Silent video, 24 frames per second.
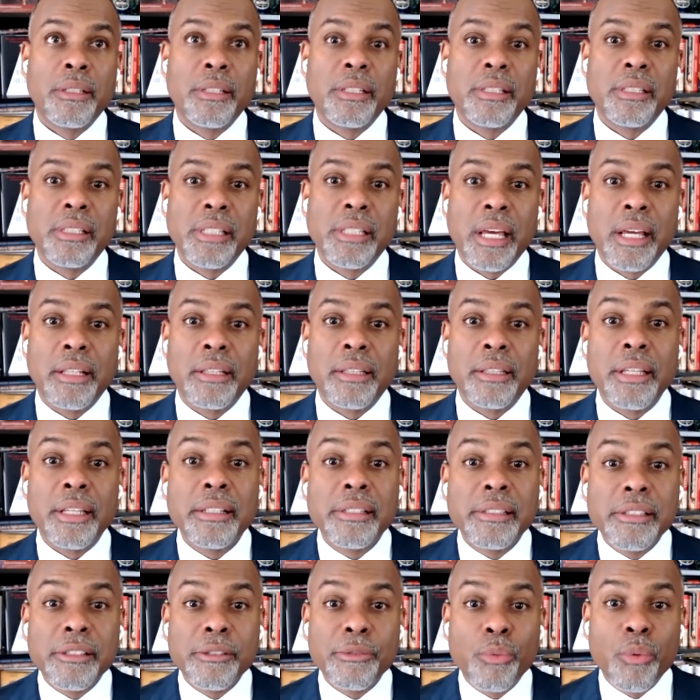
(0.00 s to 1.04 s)
to say,
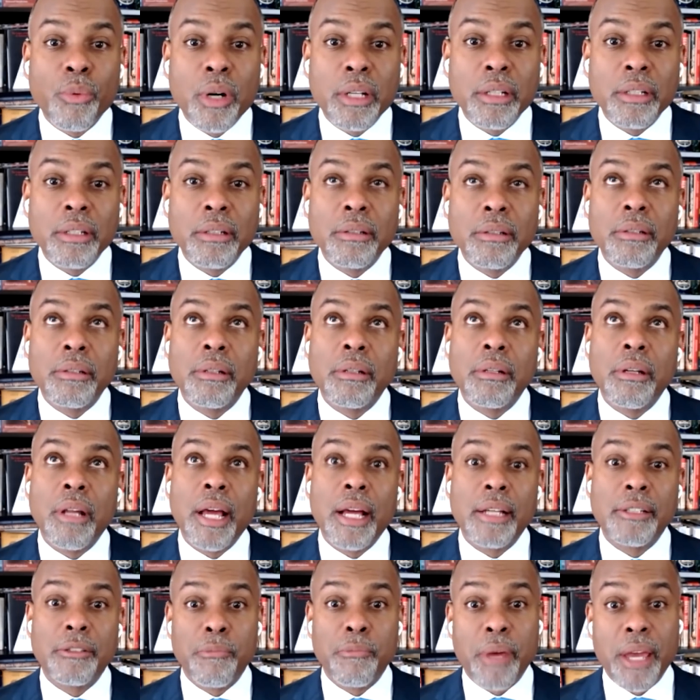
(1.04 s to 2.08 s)
this is what
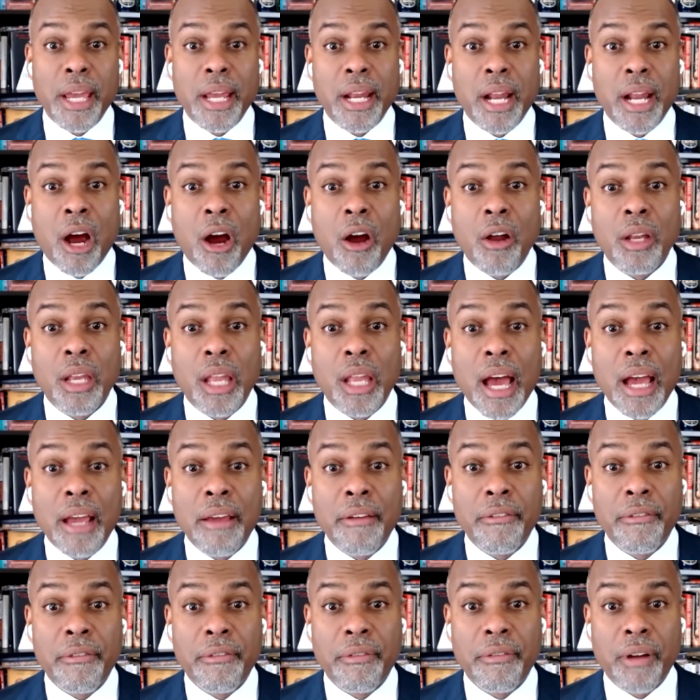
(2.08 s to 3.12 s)
has made our
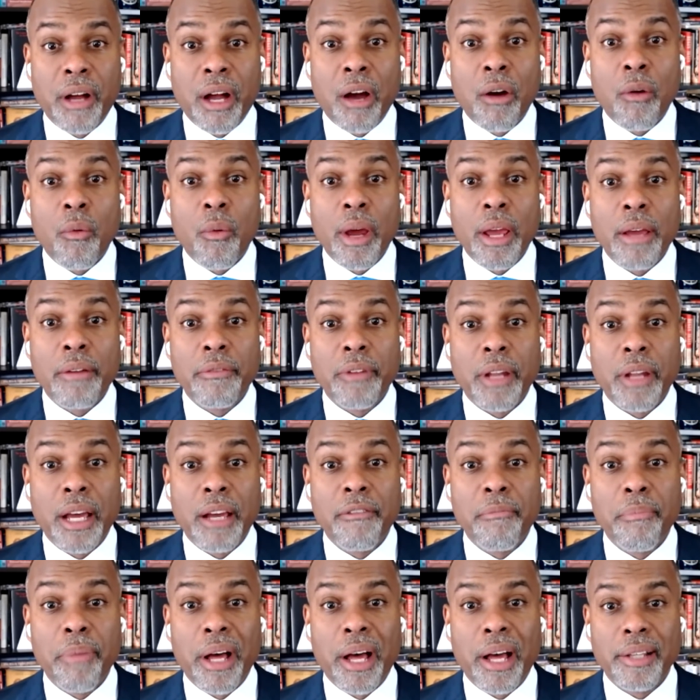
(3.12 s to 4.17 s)
life, our way of
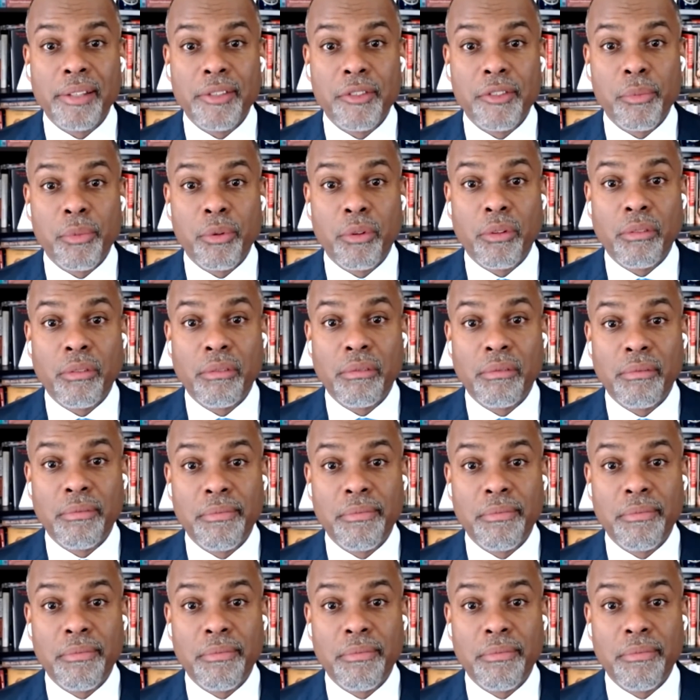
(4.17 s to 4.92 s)
life possible.